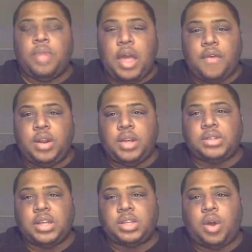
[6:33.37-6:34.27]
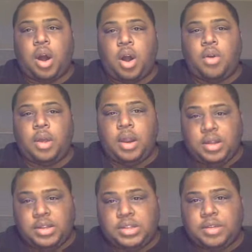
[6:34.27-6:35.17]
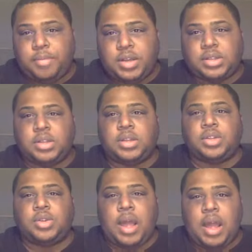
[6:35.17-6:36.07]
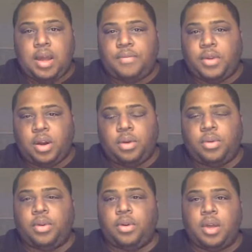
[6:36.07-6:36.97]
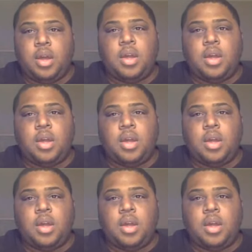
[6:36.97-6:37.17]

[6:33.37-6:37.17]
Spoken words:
evidence that you are an existing business, that you have, your